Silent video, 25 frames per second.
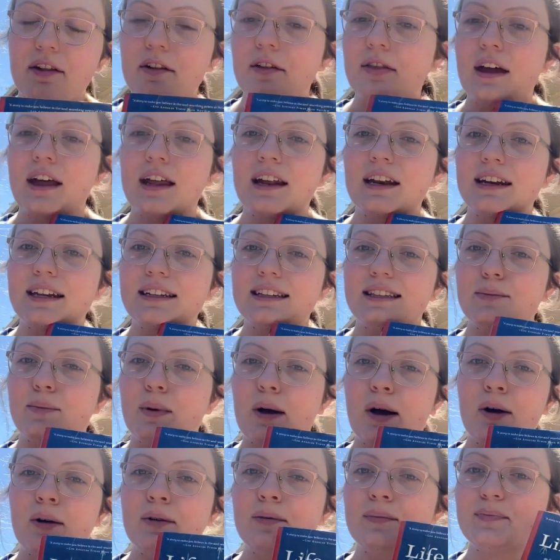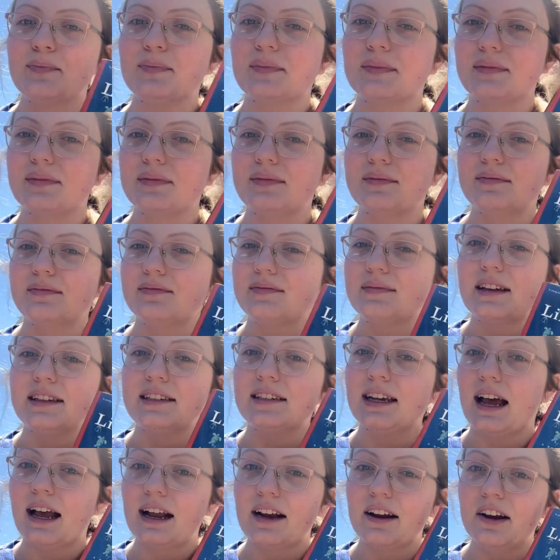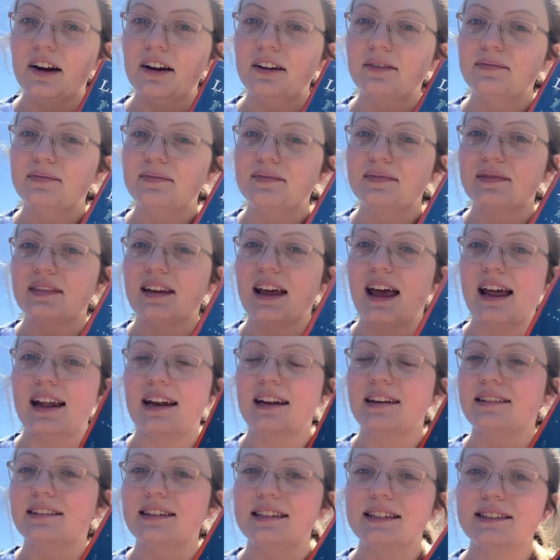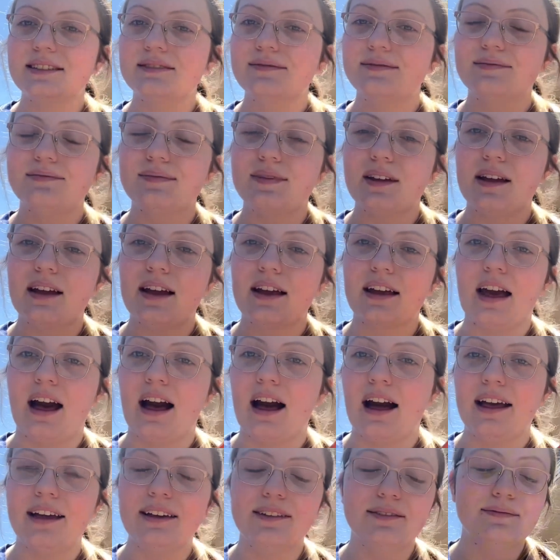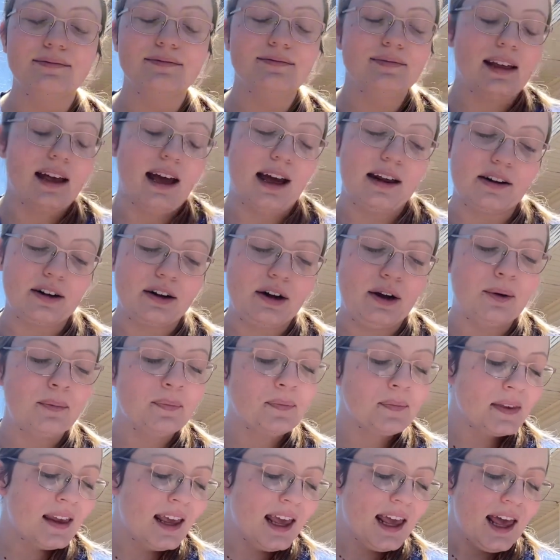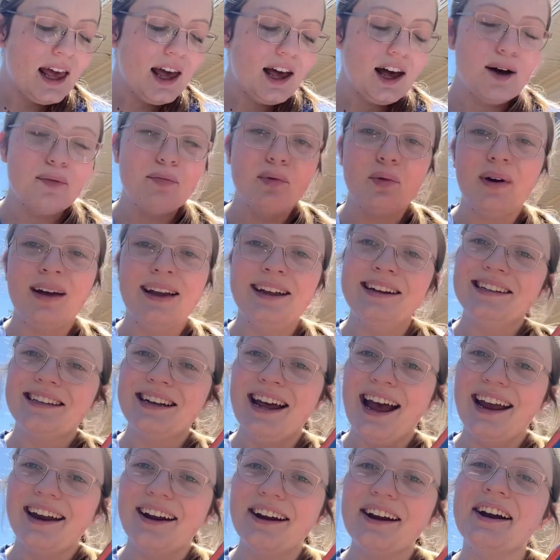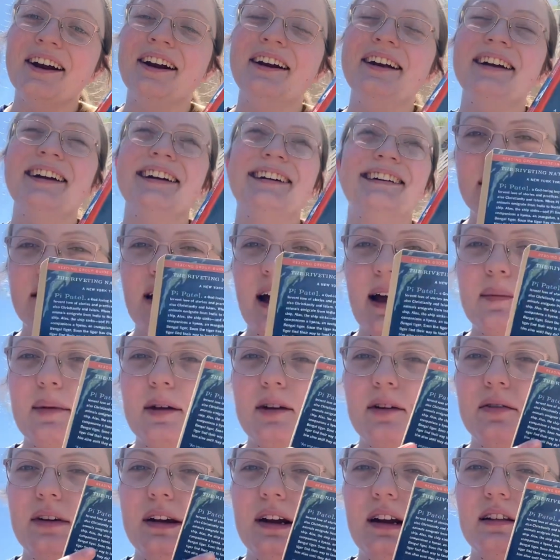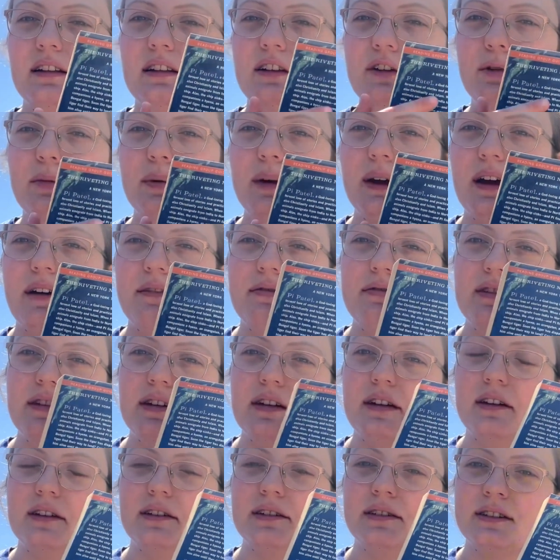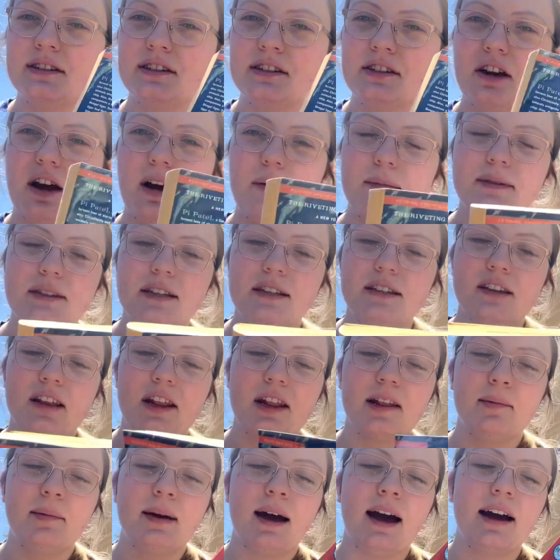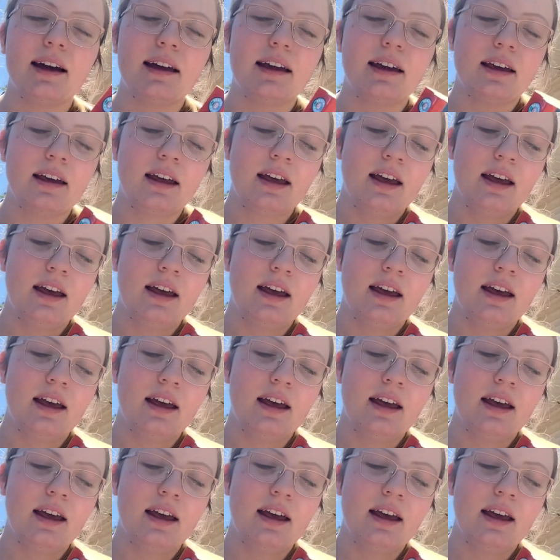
than it's about a tiger and a guy. I don't know, a boy and a tiger. I'm gonna read a little bit of the synopsis on the back